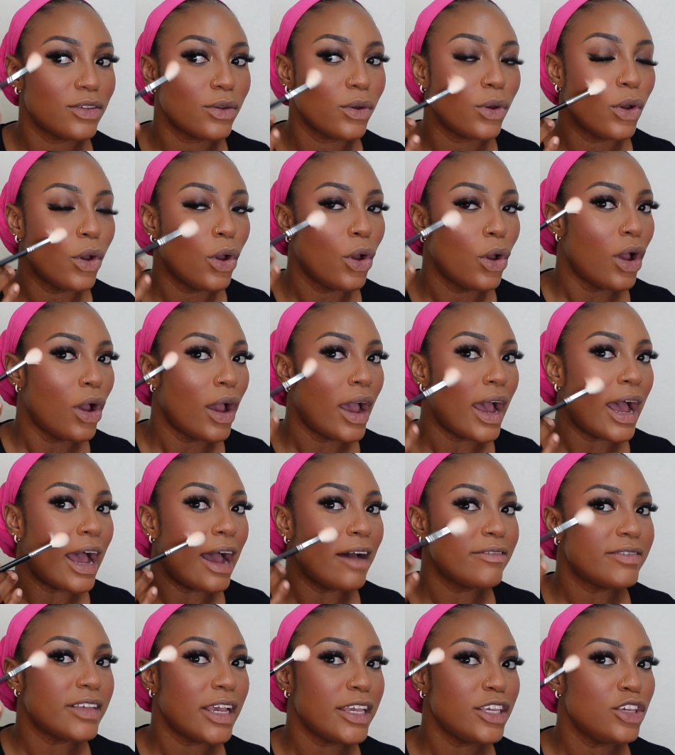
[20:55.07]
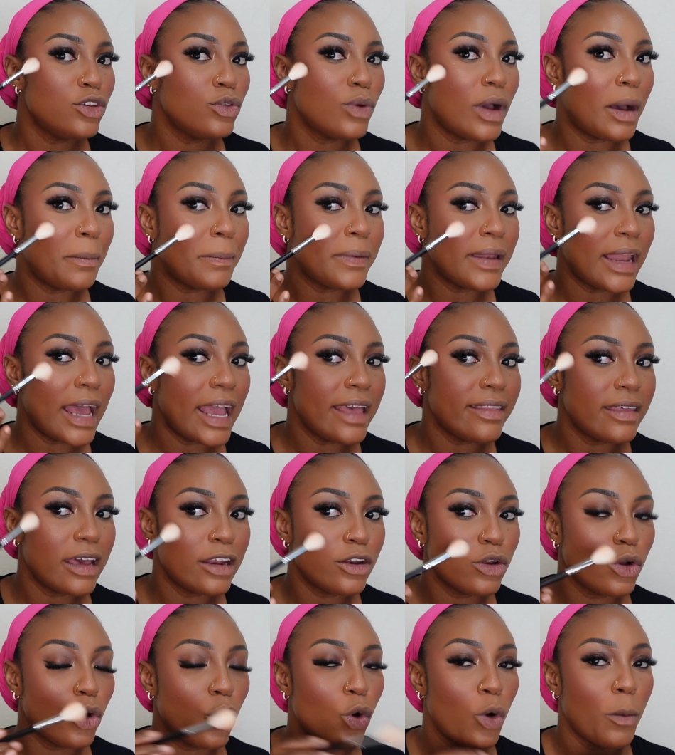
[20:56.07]
So after you apply
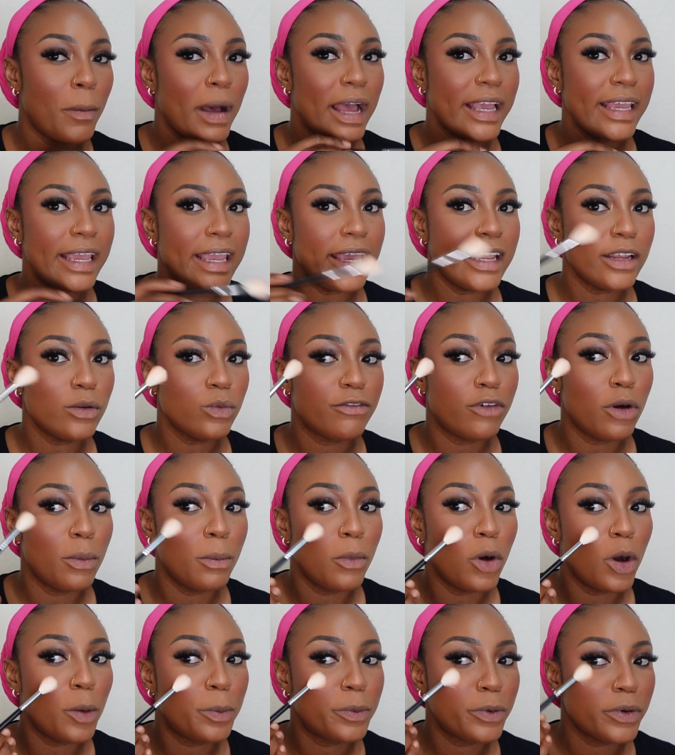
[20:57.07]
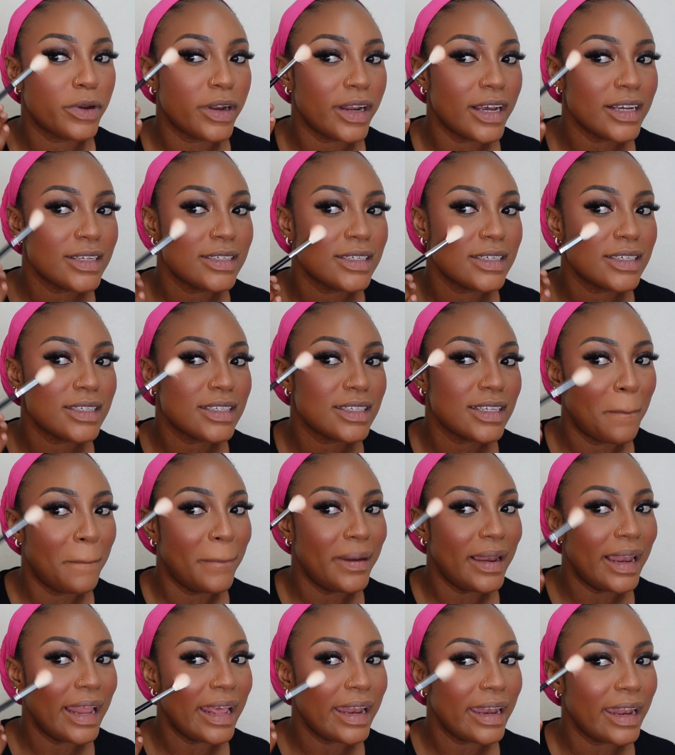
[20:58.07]
that, don't go back in for more products,
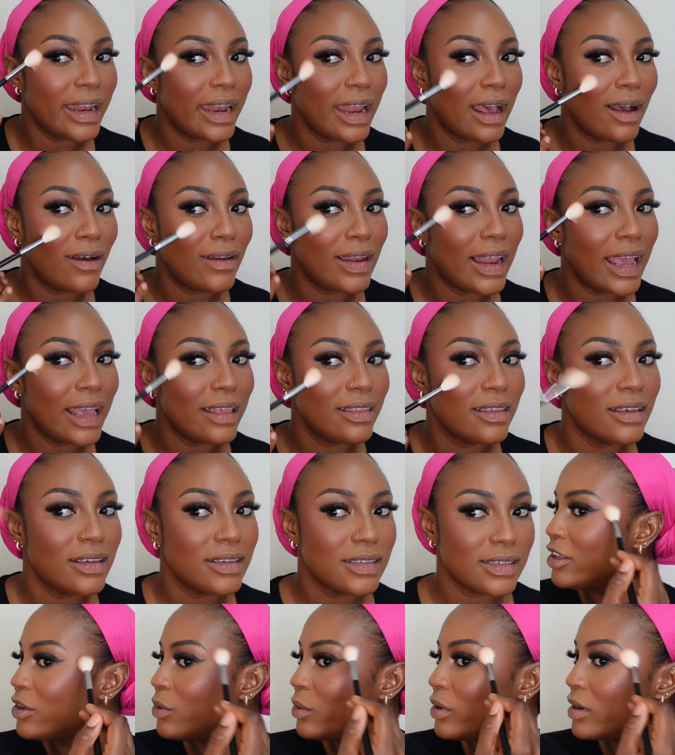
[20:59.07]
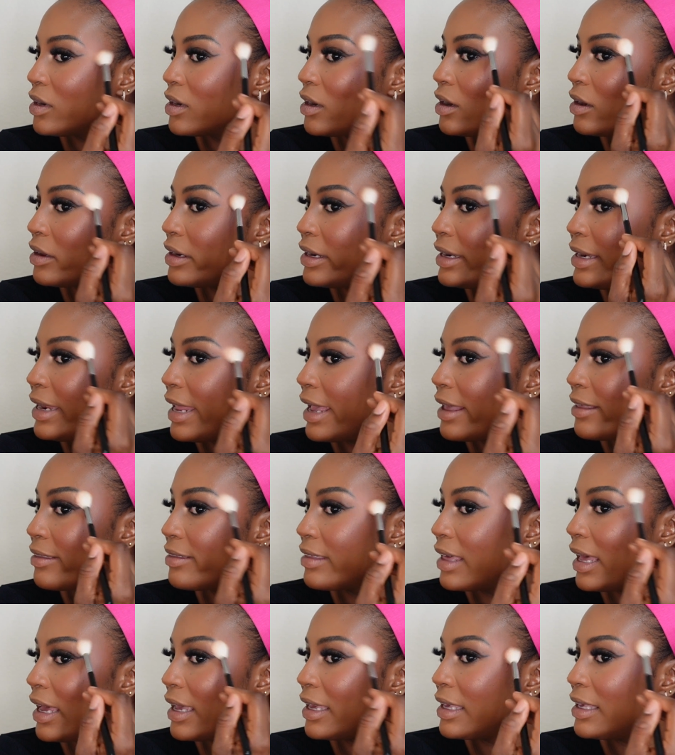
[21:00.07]
just blend it out like this. You want to
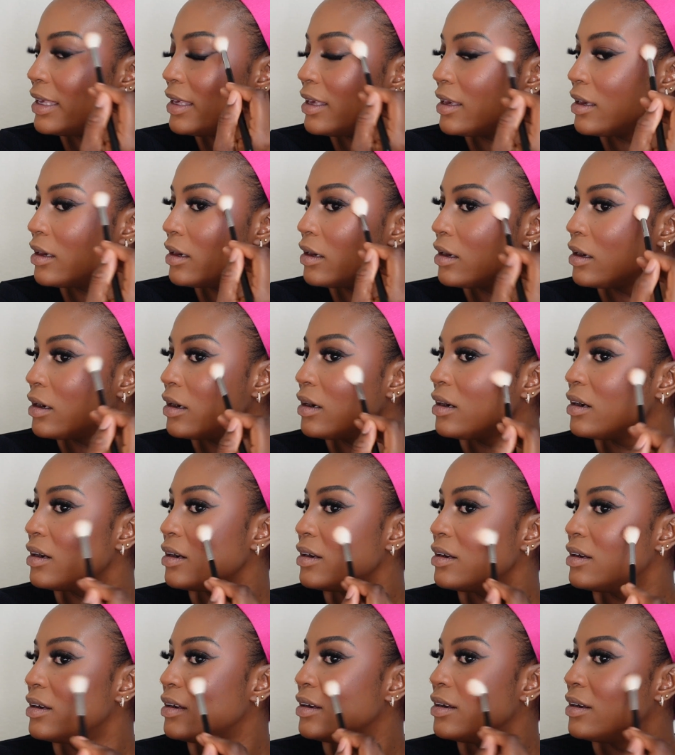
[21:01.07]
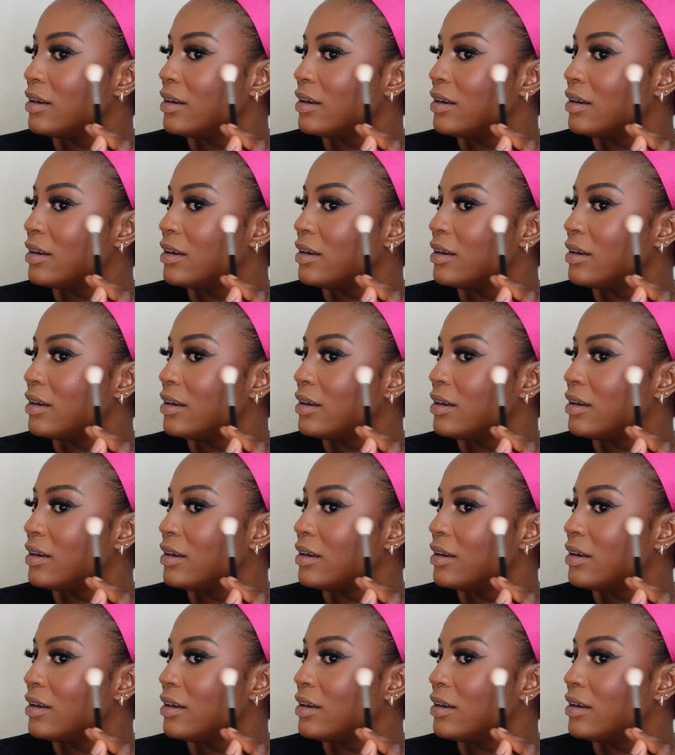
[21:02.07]
connect that here,